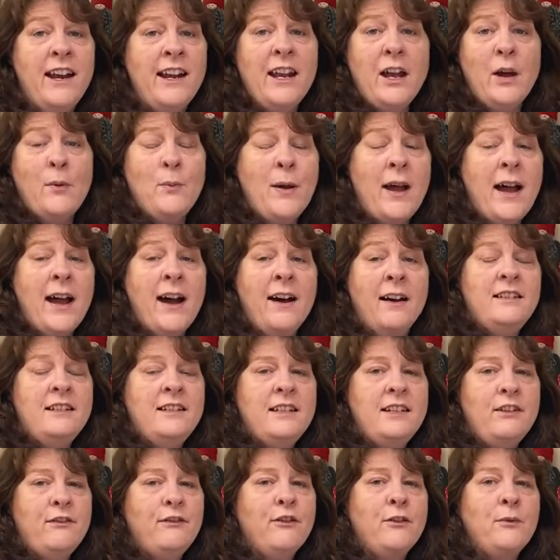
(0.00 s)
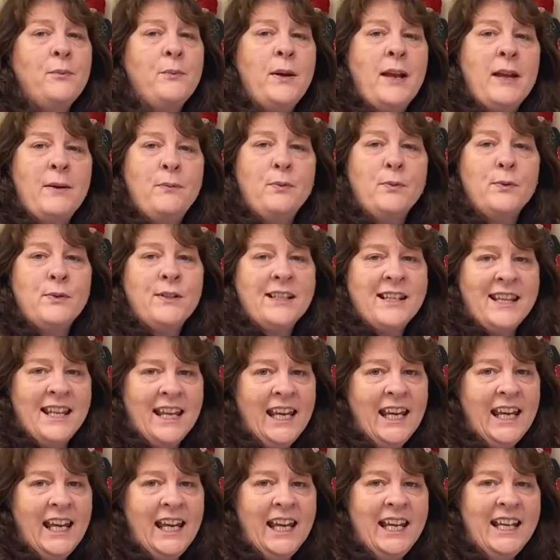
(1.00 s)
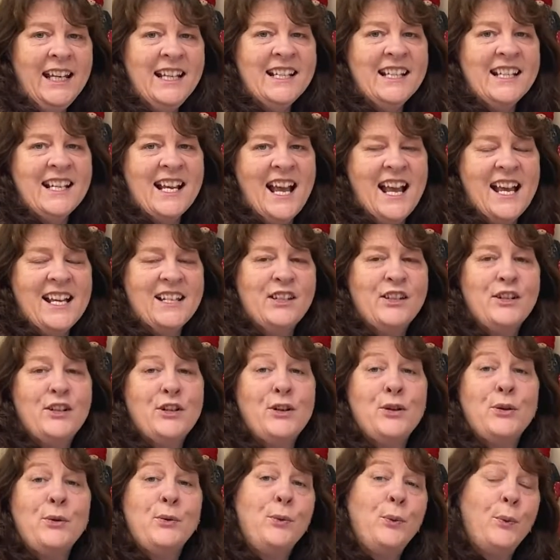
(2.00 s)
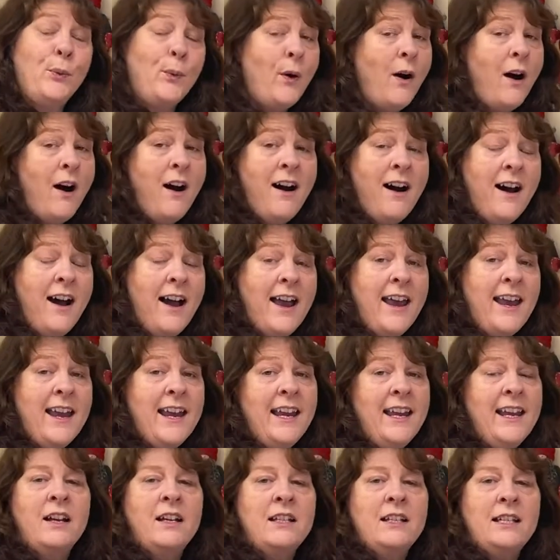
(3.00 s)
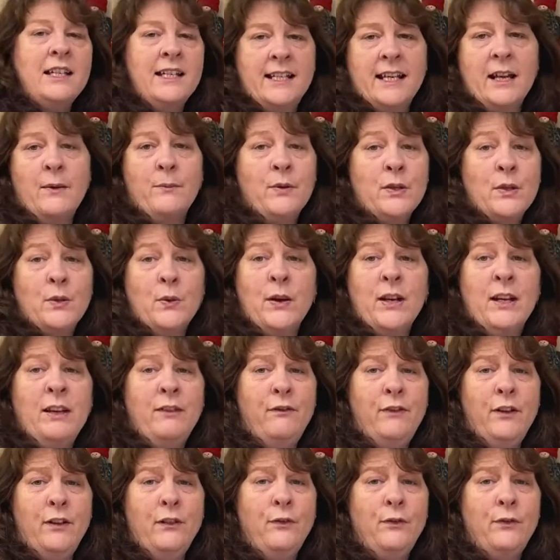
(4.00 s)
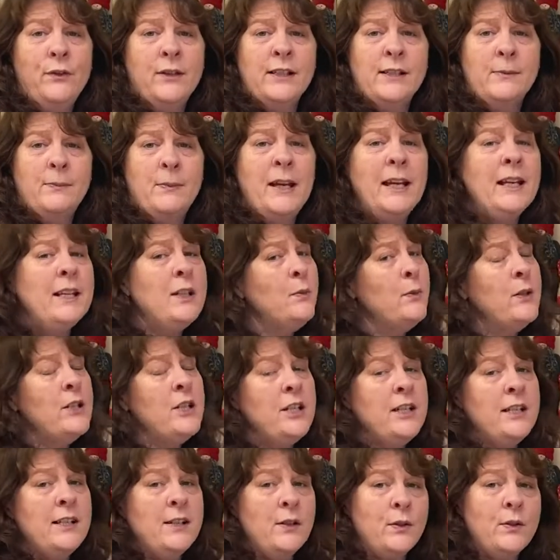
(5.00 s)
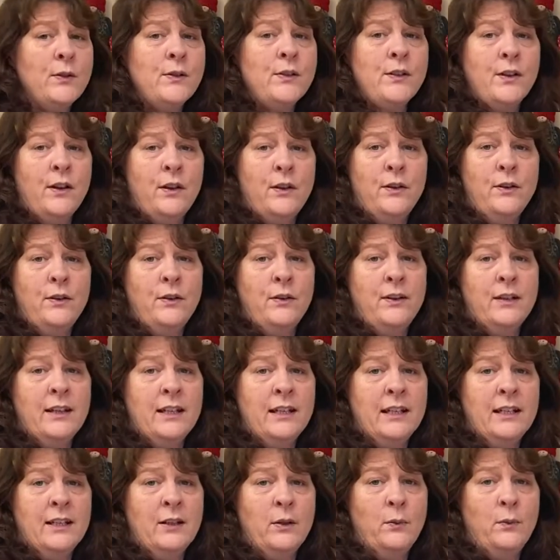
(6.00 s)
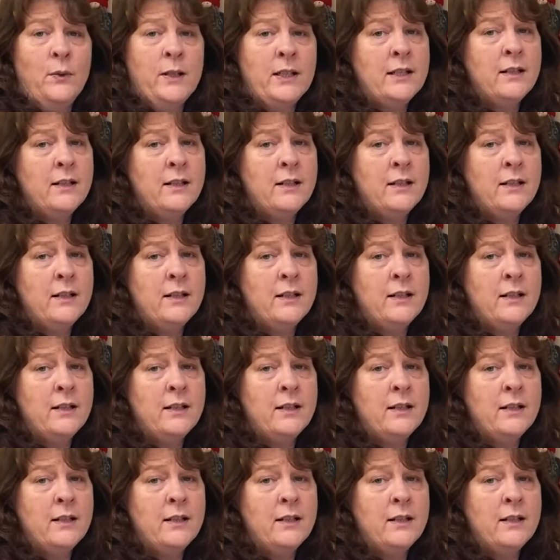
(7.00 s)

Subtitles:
about different people's thinkings as to why December 25th was picked, which is also the winter